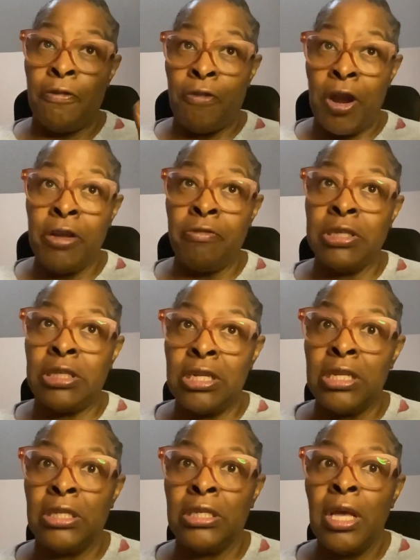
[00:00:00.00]

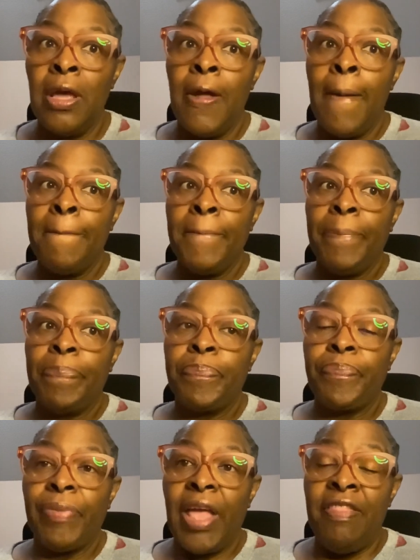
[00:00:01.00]
fragrances
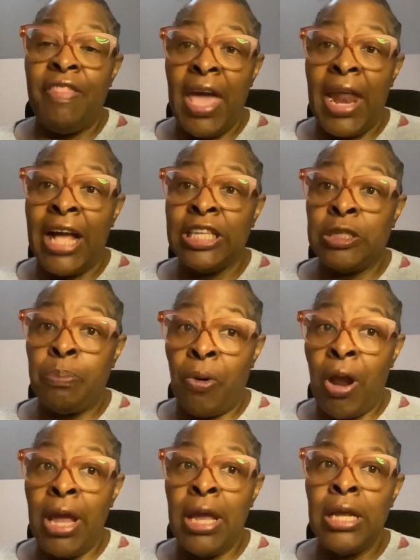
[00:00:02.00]
that I
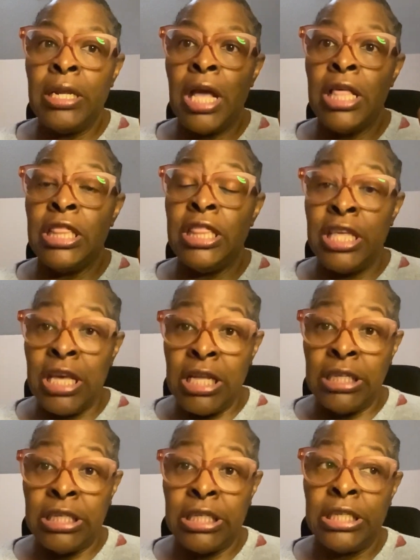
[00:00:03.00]
sprayed,
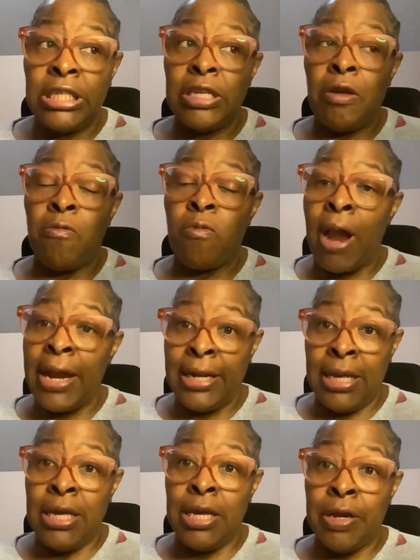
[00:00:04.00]
this right
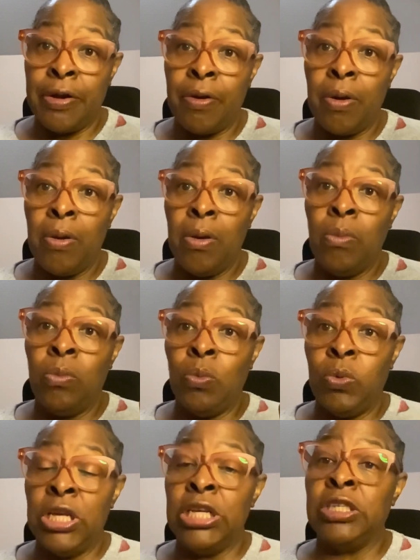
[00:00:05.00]
here
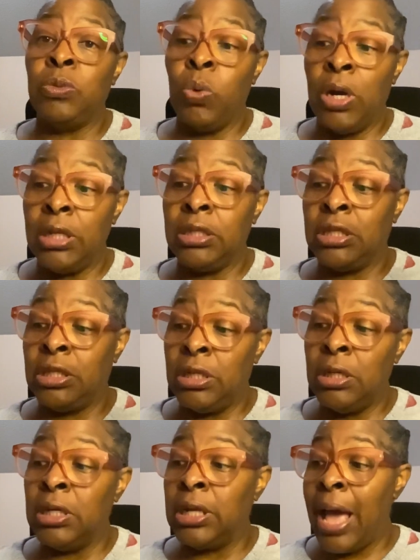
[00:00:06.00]
is what
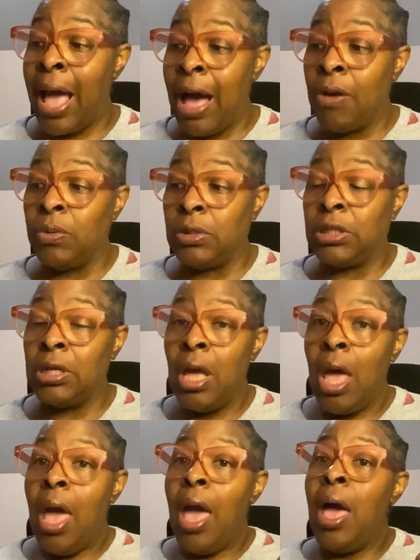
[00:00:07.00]
stood out.
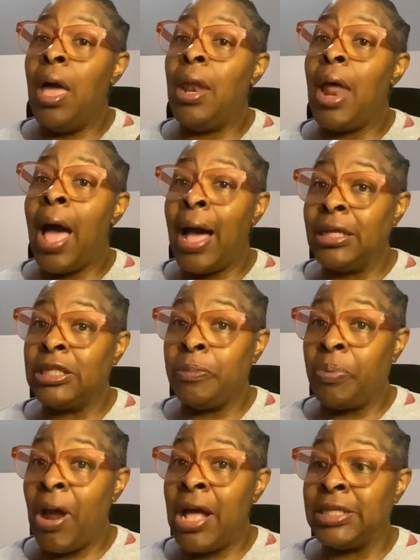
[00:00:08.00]
And I
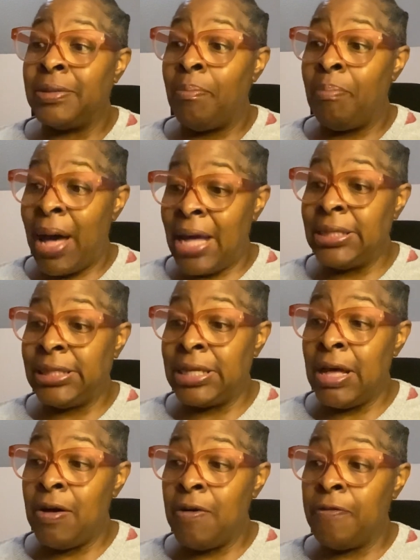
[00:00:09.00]
surprised
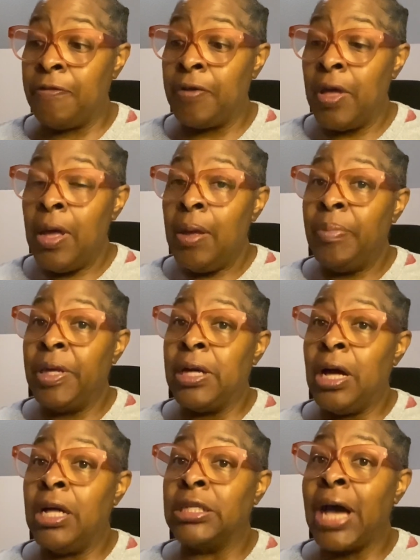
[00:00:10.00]
myself
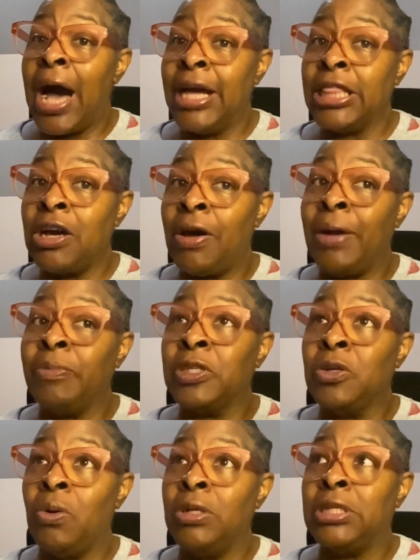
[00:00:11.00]
because I thought I
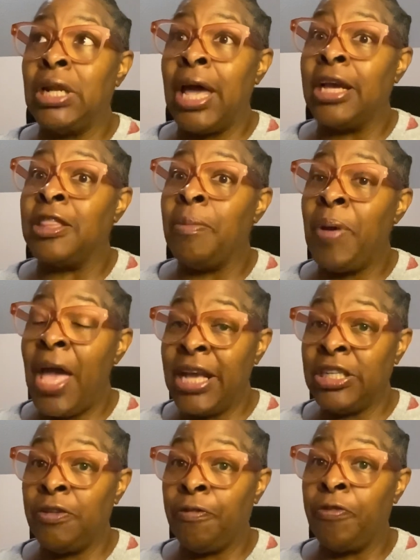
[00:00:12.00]
was going to like the
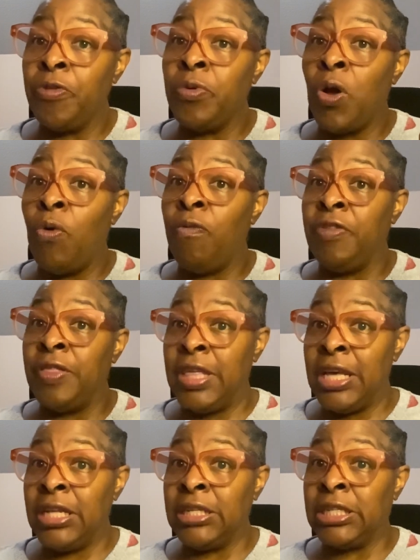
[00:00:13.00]
passion fruit over
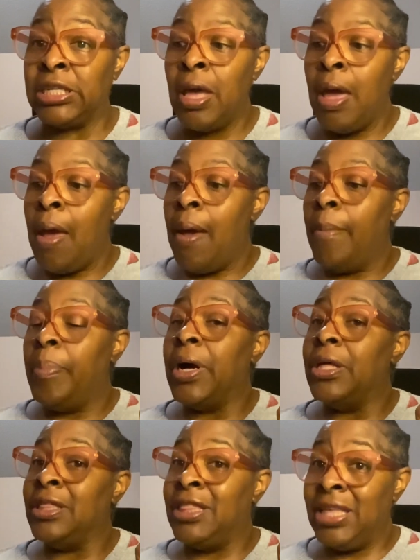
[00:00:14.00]
this,
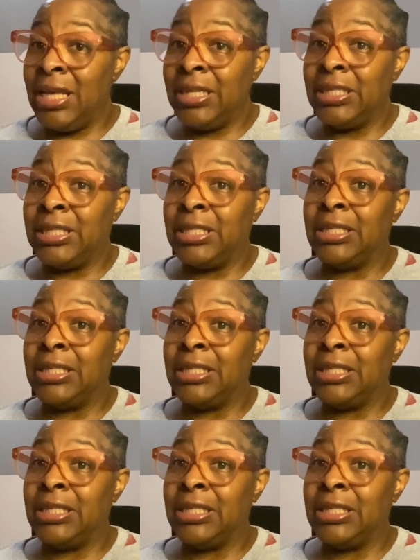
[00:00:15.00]
but this